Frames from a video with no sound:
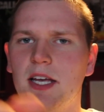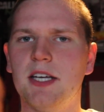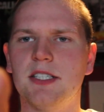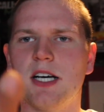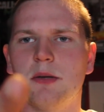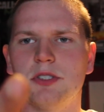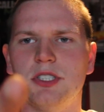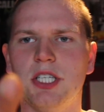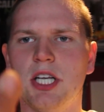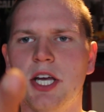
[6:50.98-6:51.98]
and I will
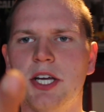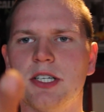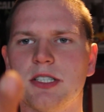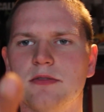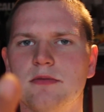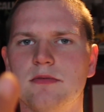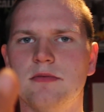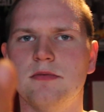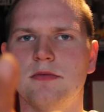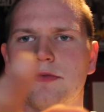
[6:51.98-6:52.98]
see you later.
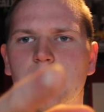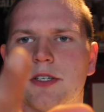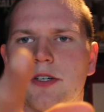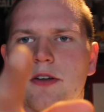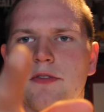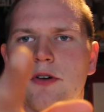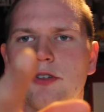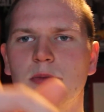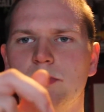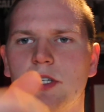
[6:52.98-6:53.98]
Finger not in
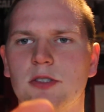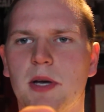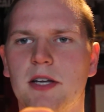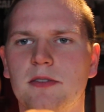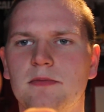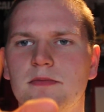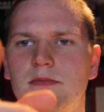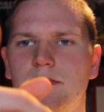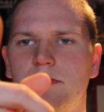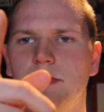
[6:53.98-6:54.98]
focus, doesn't matter.
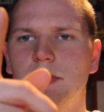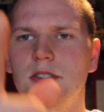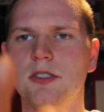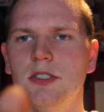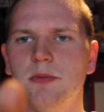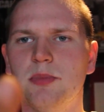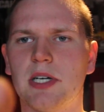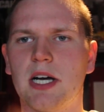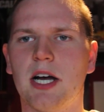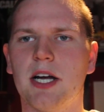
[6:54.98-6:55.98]

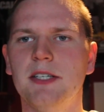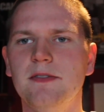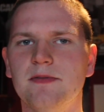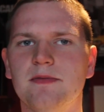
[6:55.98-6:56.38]
Goodbye.